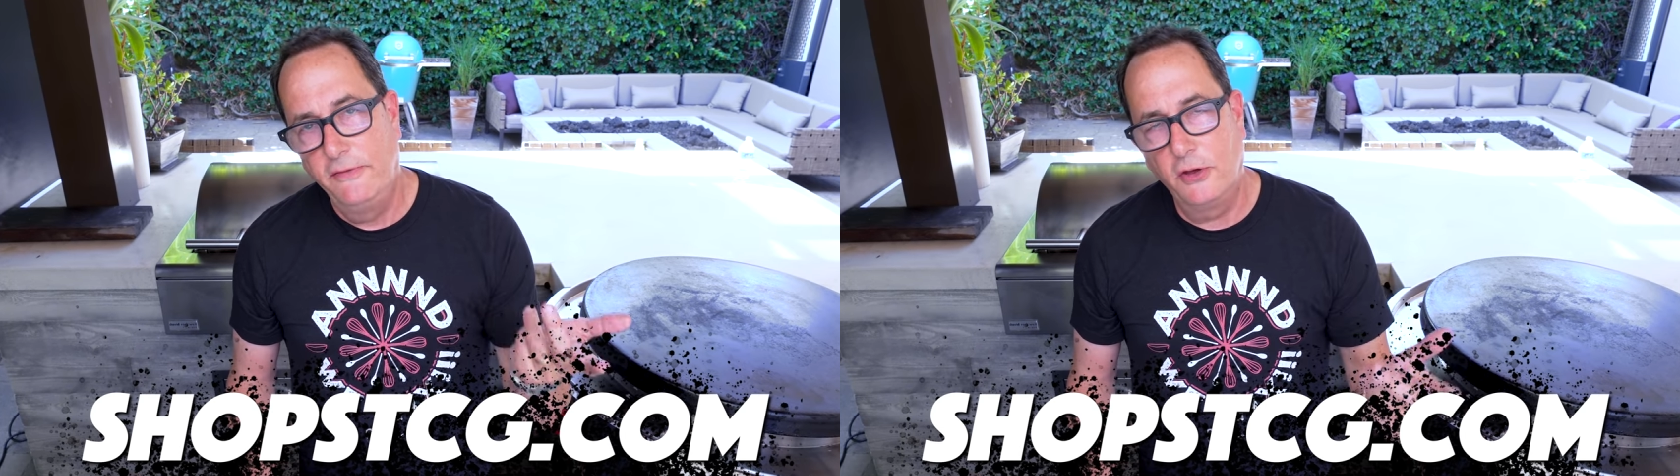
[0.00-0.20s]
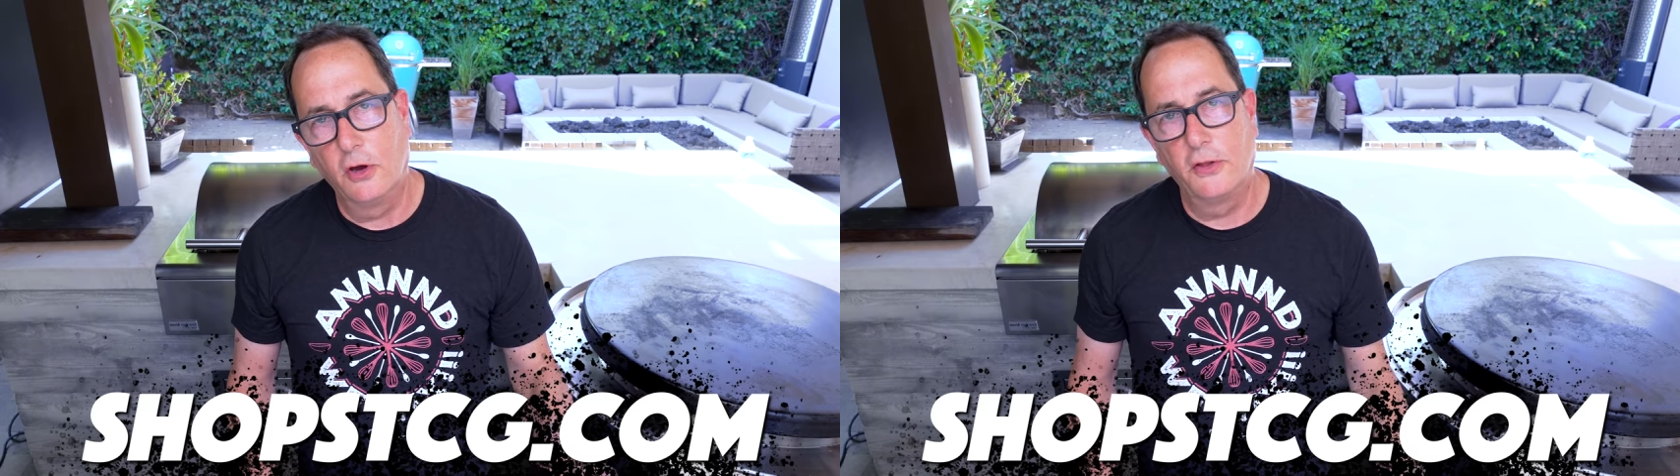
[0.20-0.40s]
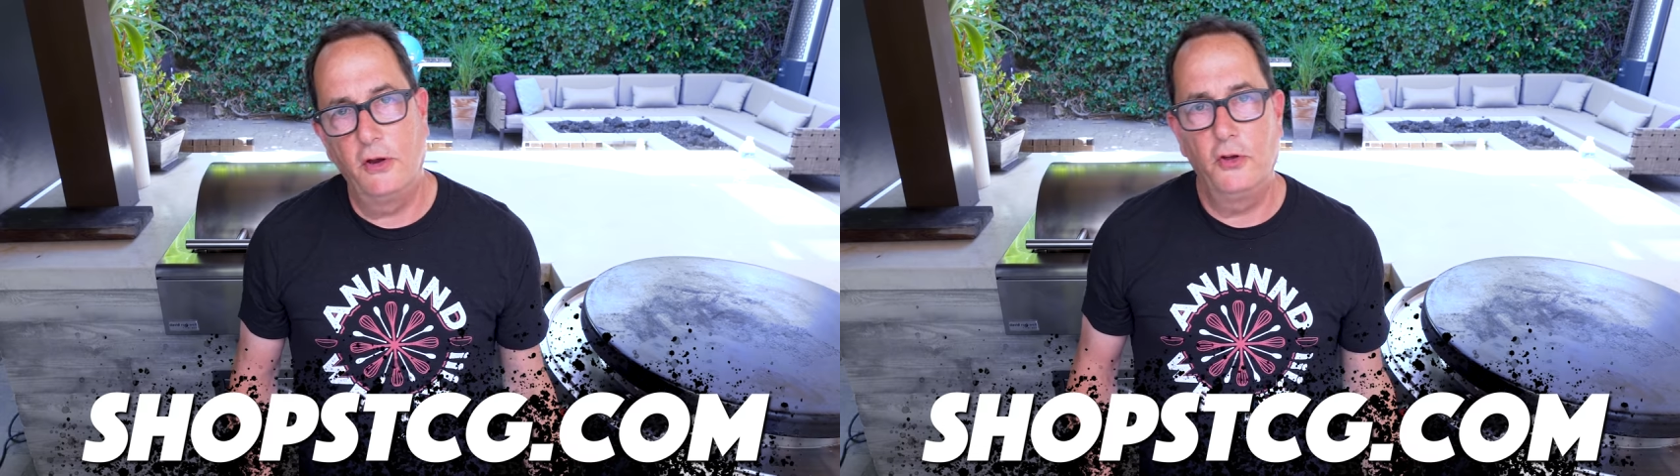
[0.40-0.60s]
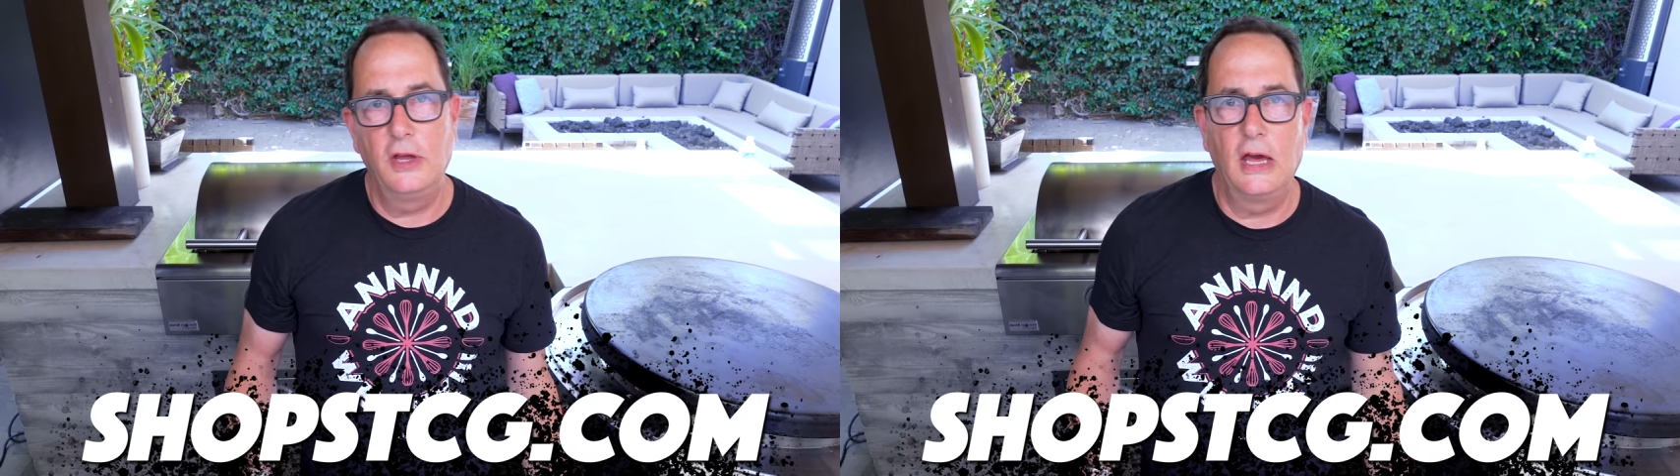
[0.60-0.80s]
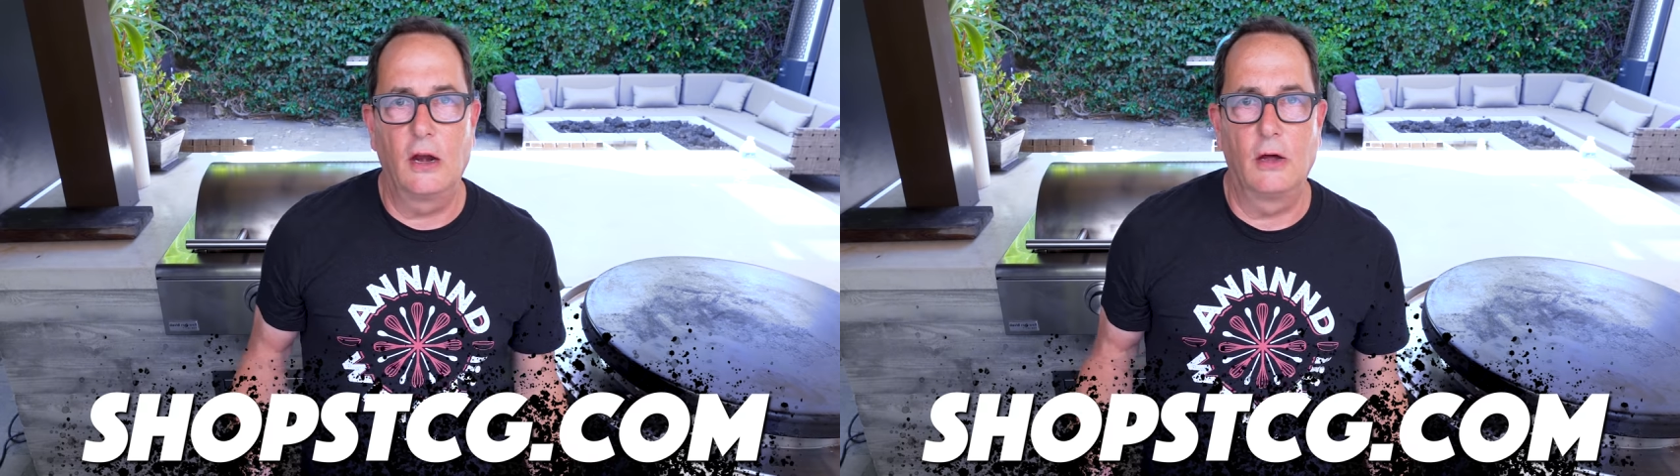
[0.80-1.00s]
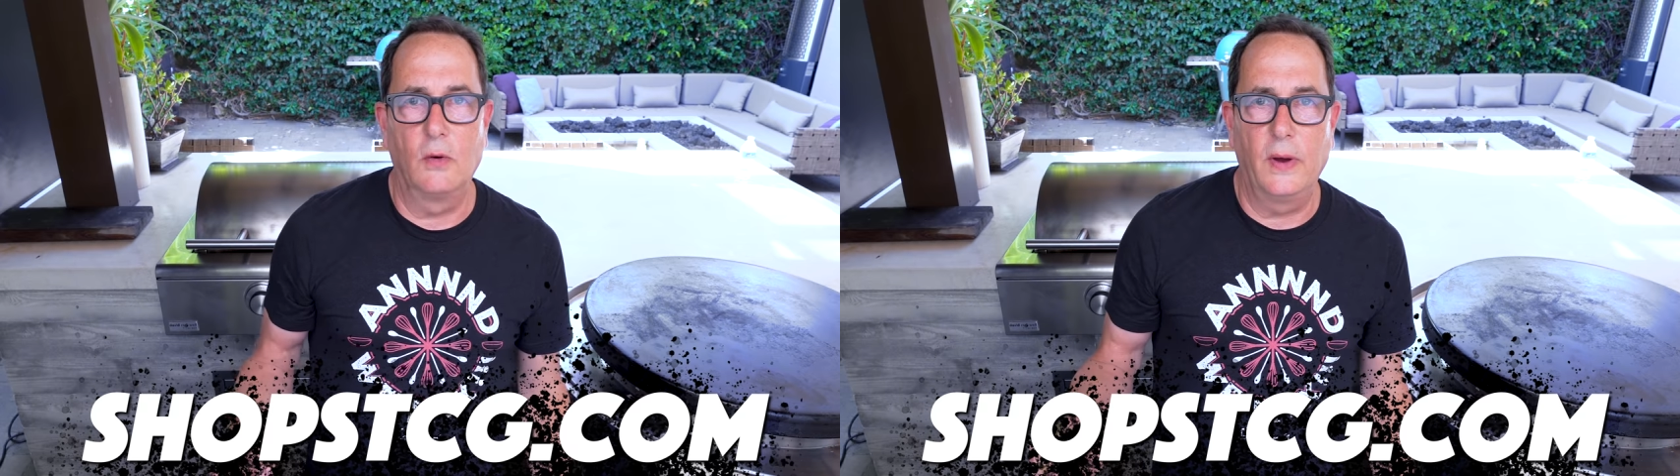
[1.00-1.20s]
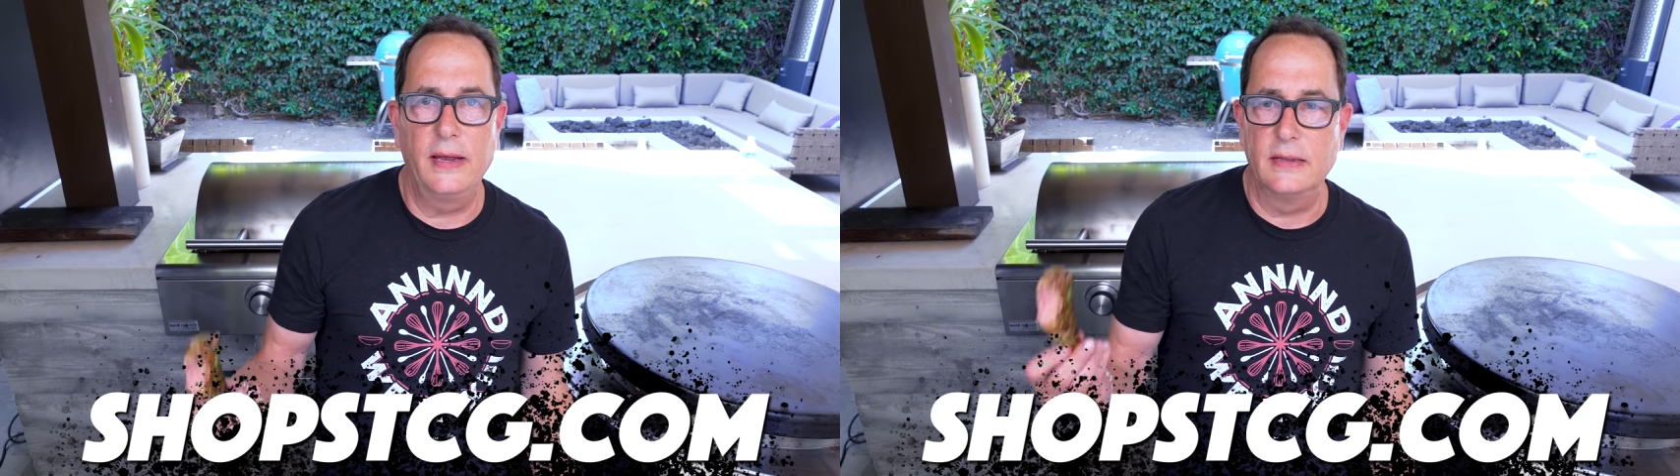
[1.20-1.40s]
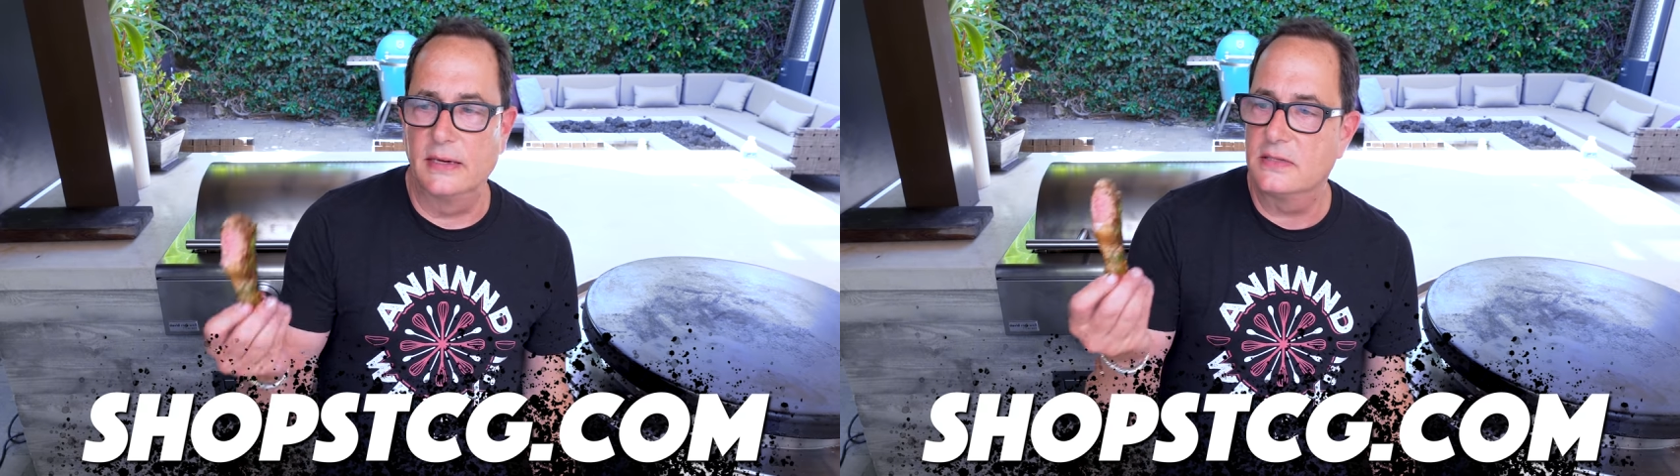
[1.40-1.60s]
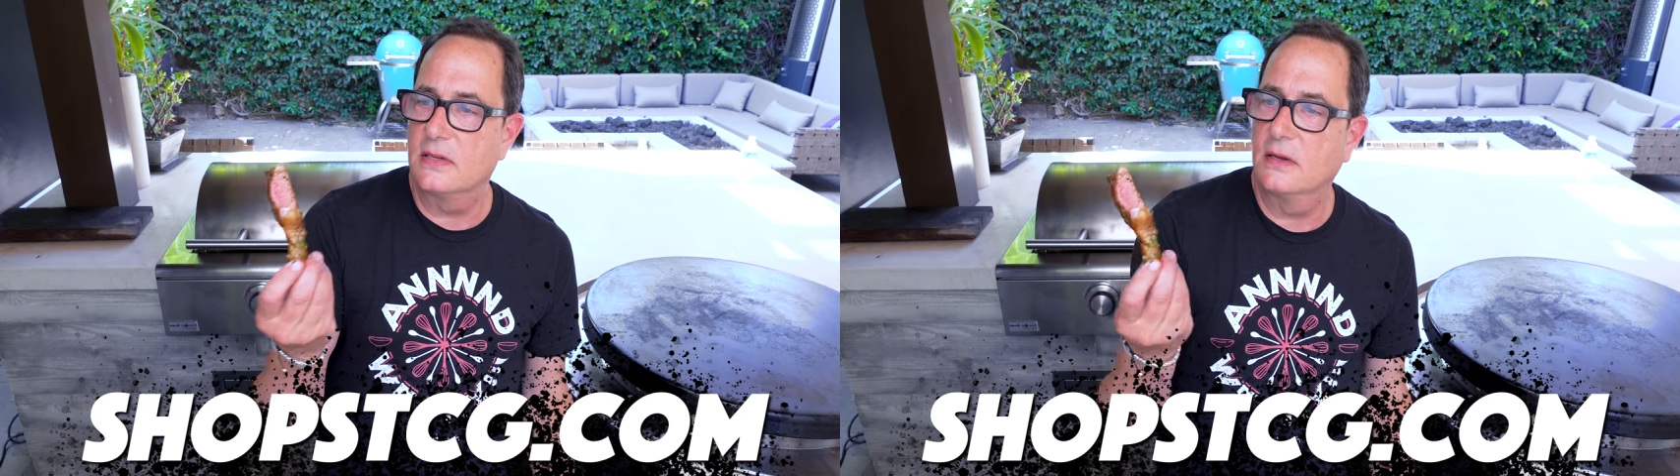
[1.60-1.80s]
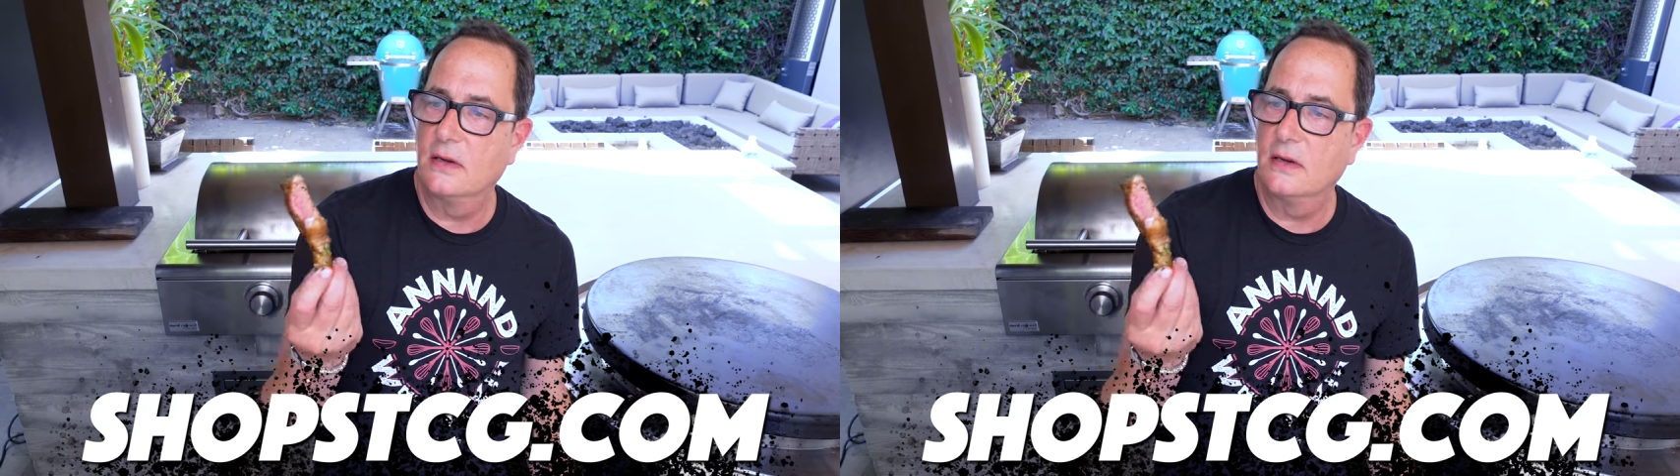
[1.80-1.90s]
if you go there, you can get on a wait list.